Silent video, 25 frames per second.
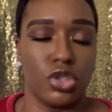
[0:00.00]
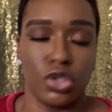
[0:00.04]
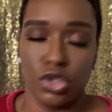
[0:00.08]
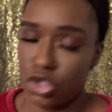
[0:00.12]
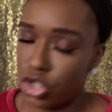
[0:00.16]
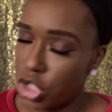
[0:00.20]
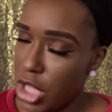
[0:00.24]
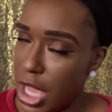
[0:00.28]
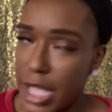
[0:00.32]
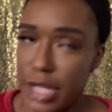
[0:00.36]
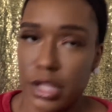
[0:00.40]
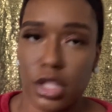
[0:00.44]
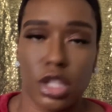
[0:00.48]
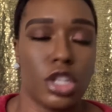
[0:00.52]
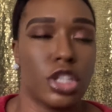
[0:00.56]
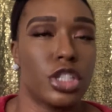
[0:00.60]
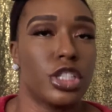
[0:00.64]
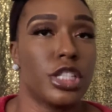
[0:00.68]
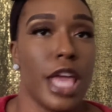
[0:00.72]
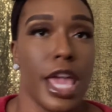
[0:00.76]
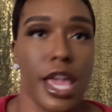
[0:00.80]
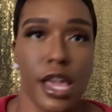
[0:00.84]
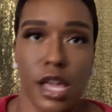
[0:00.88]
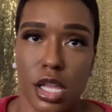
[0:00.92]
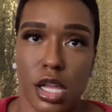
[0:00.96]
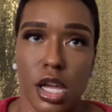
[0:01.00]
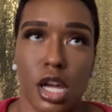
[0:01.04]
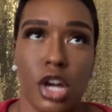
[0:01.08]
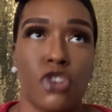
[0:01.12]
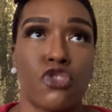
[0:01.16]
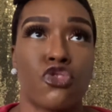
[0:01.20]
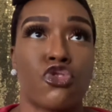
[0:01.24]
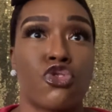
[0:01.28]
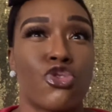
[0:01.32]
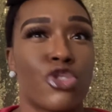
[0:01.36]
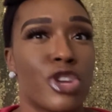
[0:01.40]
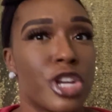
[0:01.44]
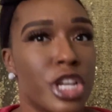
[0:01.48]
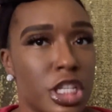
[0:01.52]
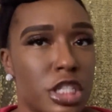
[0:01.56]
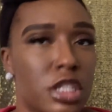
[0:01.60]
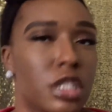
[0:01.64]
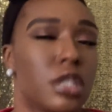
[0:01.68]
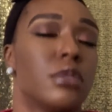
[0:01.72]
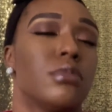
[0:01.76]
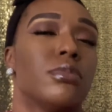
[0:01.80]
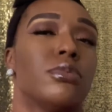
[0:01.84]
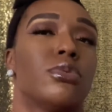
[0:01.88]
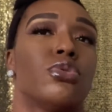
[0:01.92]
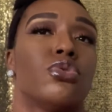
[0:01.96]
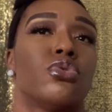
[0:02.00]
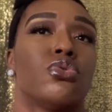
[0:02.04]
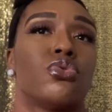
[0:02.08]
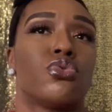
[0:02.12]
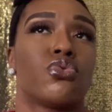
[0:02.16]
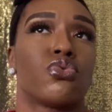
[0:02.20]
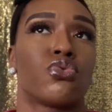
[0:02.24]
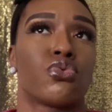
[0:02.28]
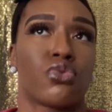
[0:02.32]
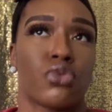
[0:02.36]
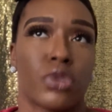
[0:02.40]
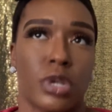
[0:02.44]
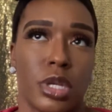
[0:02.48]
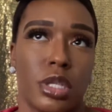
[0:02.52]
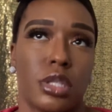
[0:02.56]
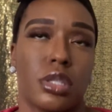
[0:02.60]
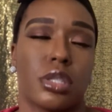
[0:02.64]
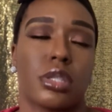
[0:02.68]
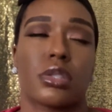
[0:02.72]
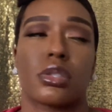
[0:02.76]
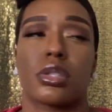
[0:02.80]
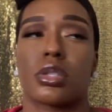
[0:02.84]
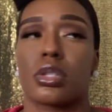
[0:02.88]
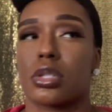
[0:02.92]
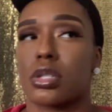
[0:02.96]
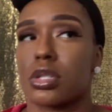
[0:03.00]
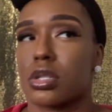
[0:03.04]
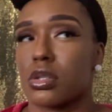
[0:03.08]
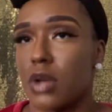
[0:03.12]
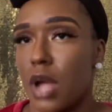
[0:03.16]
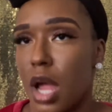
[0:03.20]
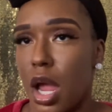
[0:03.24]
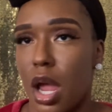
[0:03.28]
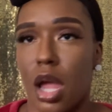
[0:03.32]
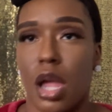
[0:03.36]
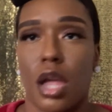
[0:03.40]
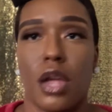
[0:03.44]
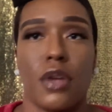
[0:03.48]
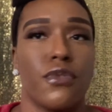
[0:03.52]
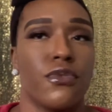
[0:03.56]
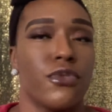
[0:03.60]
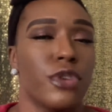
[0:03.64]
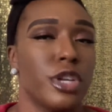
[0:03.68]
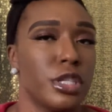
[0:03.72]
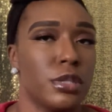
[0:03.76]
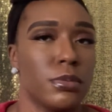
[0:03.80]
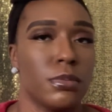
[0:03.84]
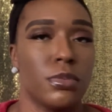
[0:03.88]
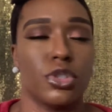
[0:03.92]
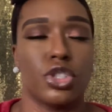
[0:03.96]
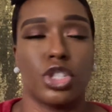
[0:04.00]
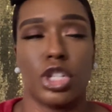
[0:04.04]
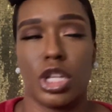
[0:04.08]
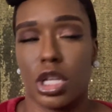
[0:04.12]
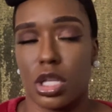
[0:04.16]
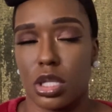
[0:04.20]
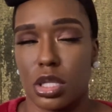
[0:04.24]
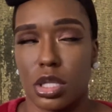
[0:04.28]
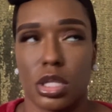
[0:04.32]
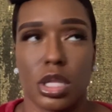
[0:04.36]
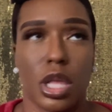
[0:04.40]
take a reasonable risk, right? Reasonable chances.